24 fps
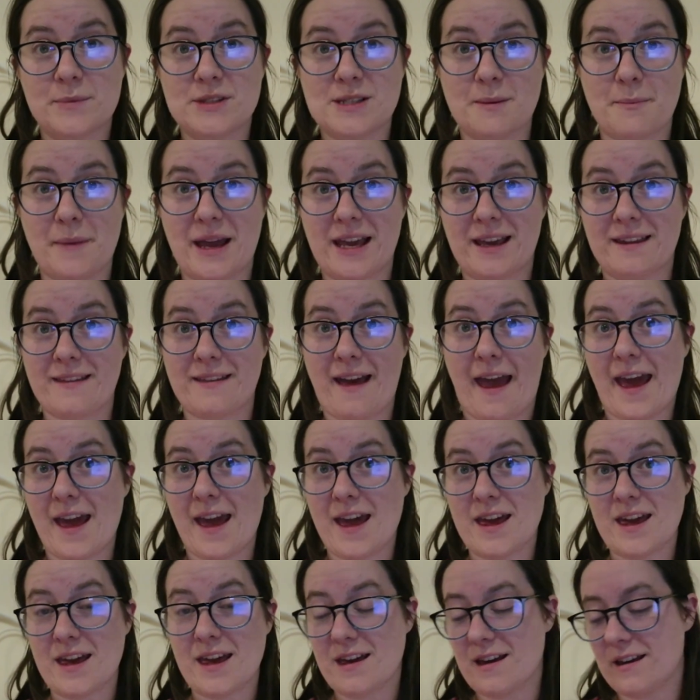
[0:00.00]
to make the
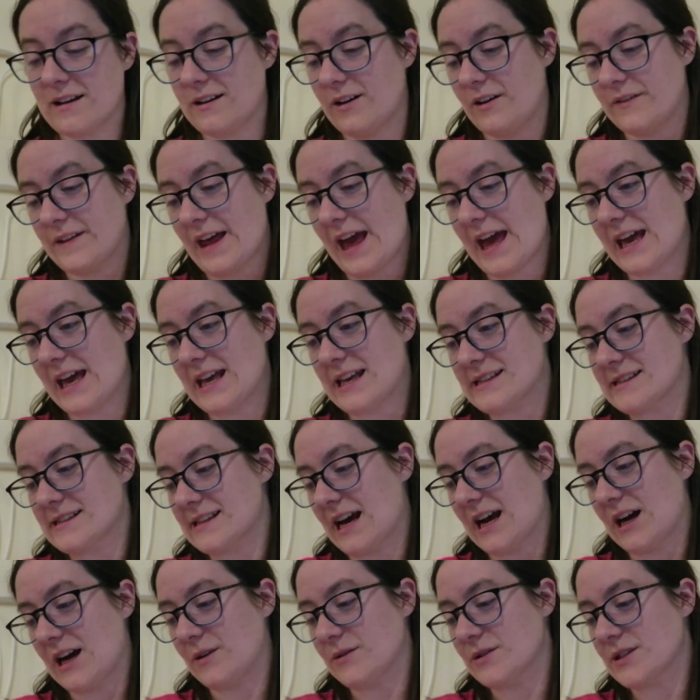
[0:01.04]
A on the A
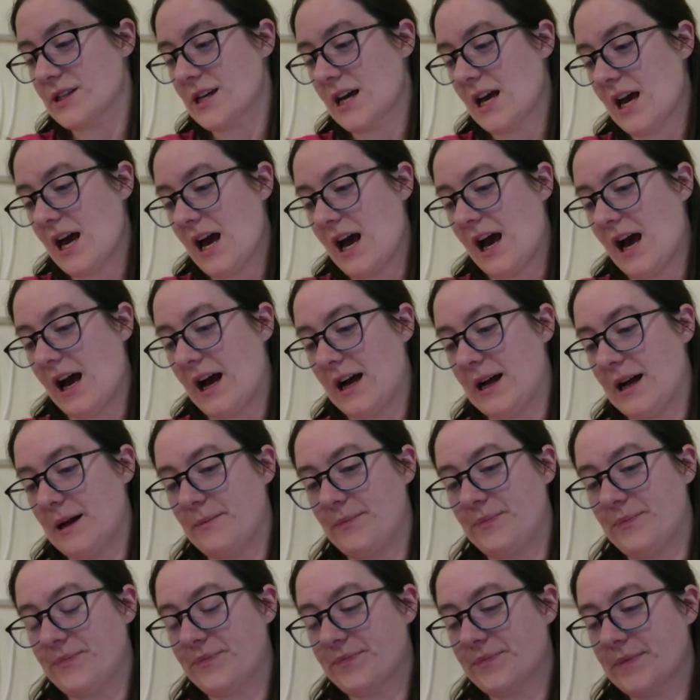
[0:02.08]
sound.
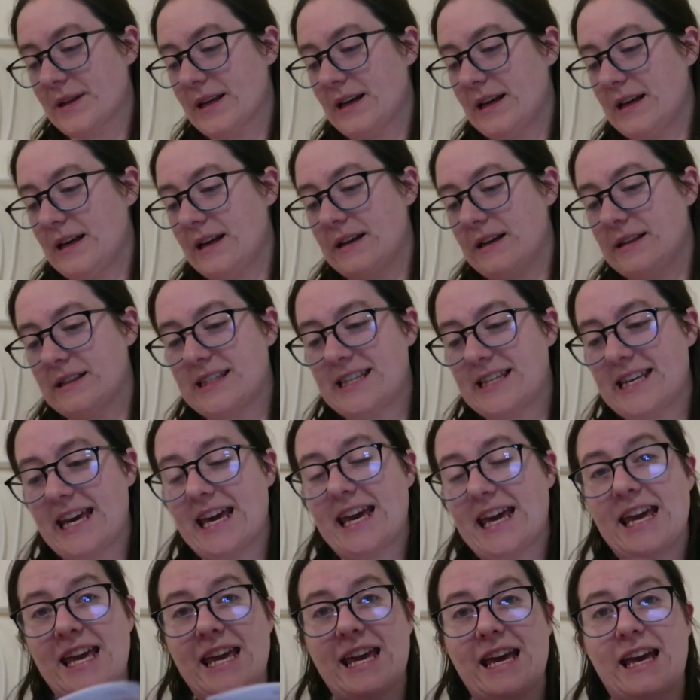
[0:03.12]

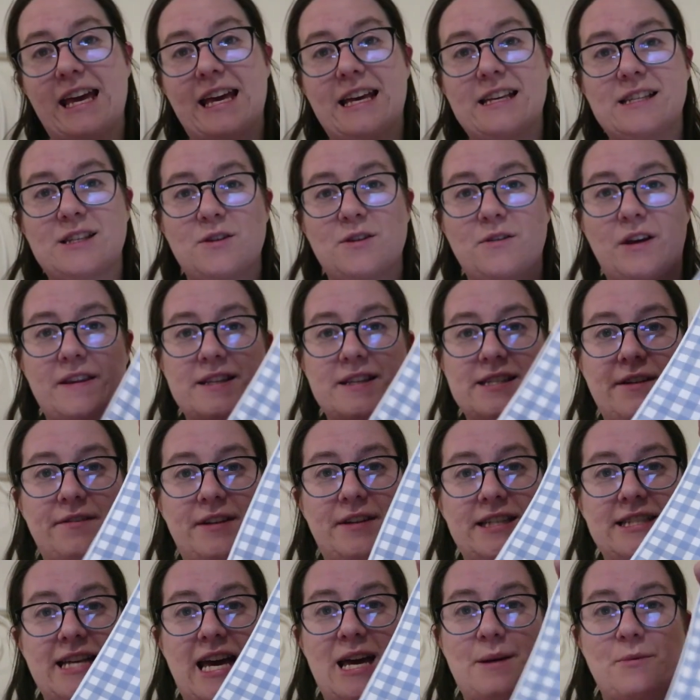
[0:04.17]
Tea is you get this
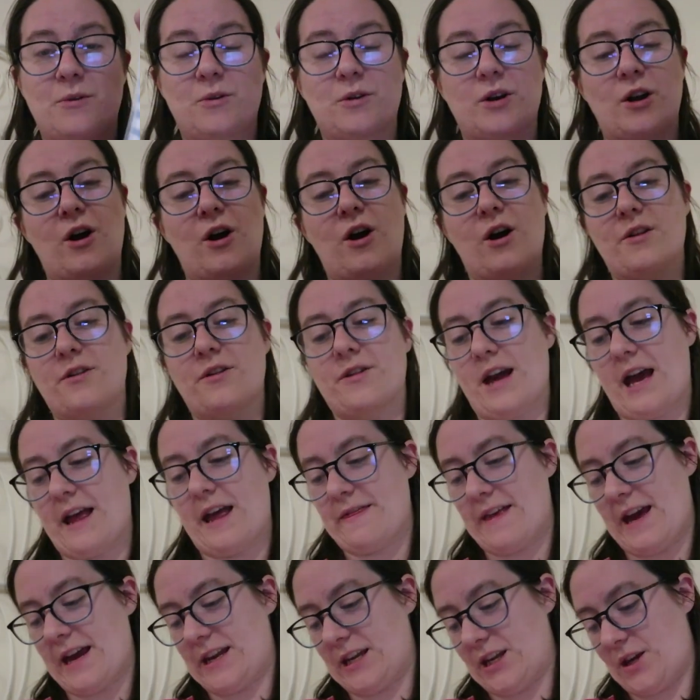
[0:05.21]
lovely tablecloth, and
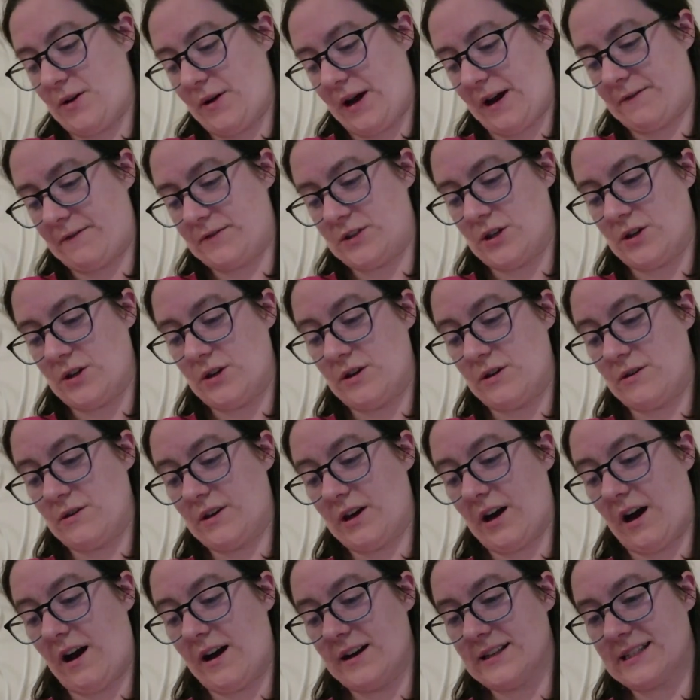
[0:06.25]
then you have to
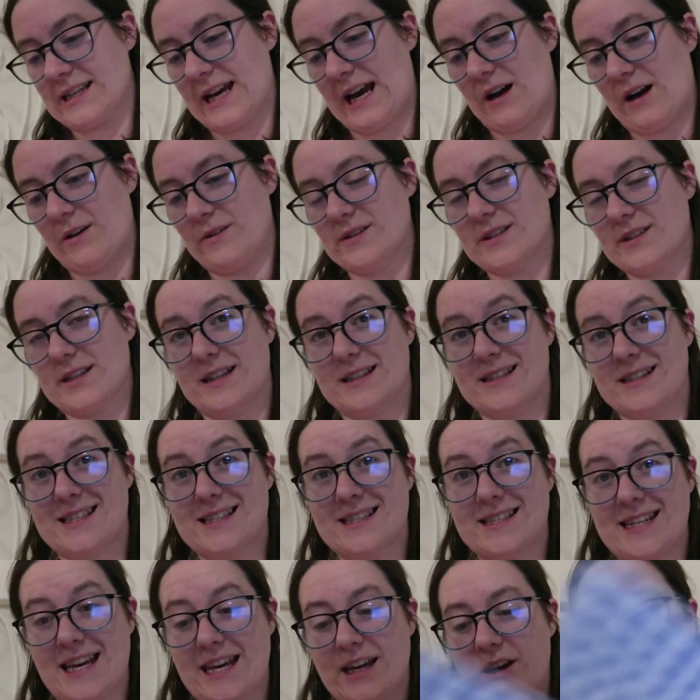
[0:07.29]
cut out and
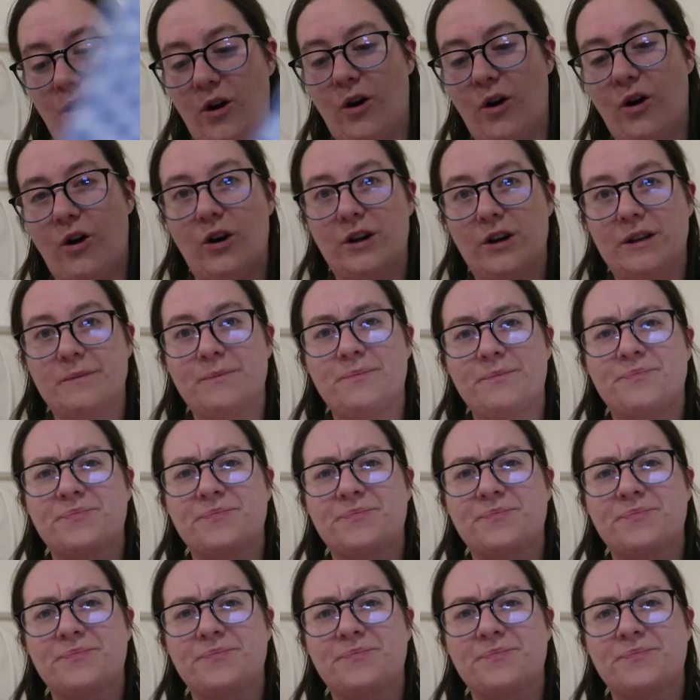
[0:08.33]
stick on